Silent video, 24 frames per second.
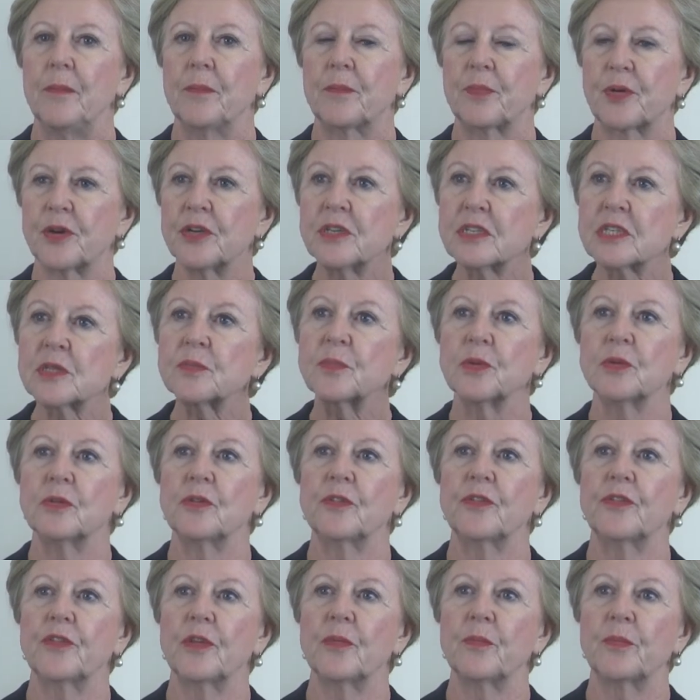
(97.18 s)

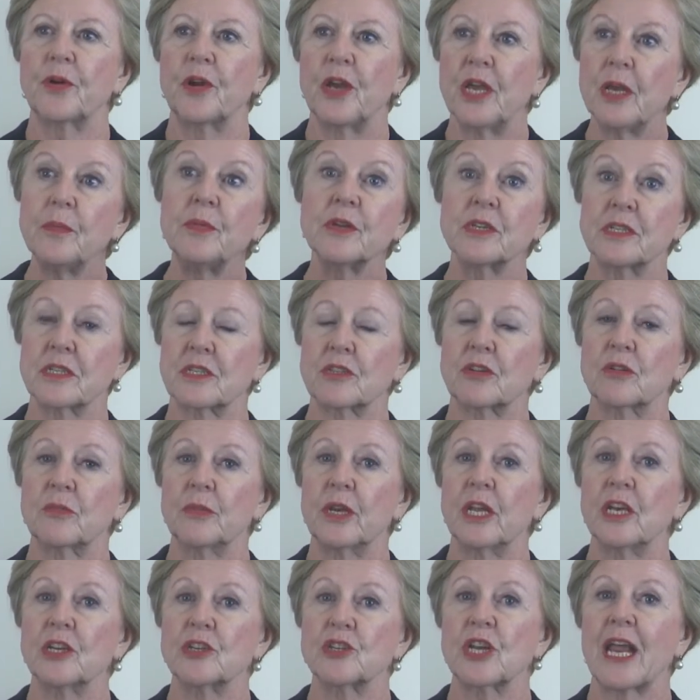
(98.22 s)
principles that prohibit
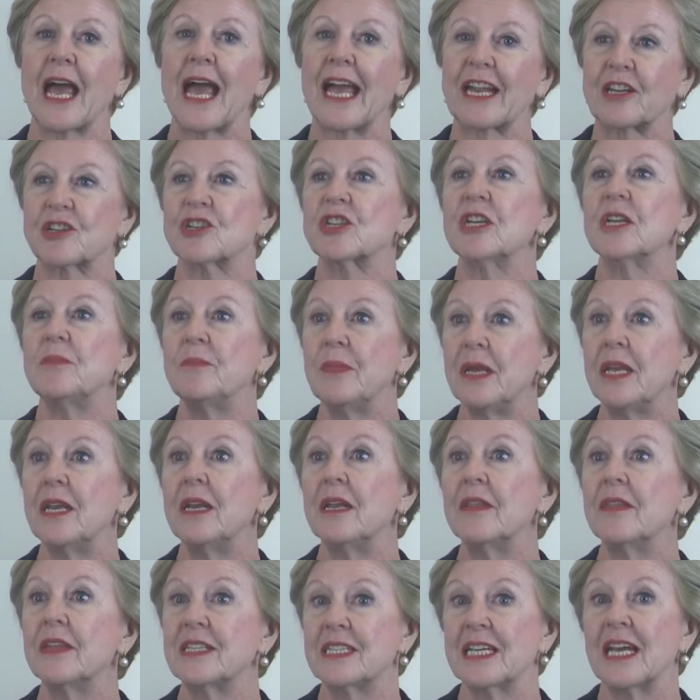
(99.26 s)
discrimination actually mean
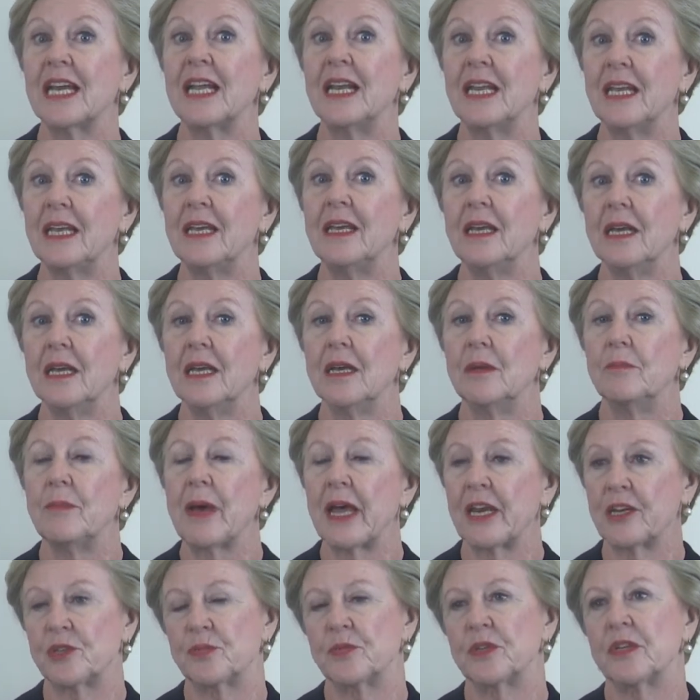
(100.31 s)
in the daily
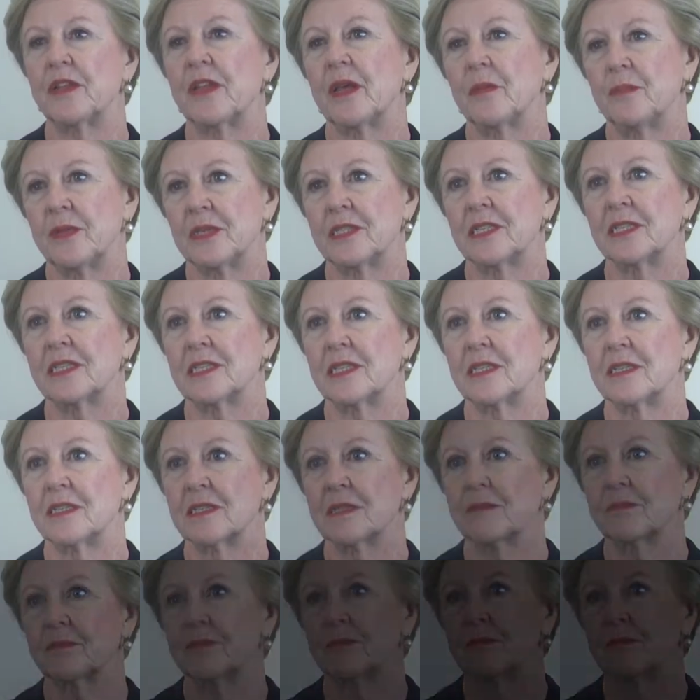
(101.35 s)
management of their businesses.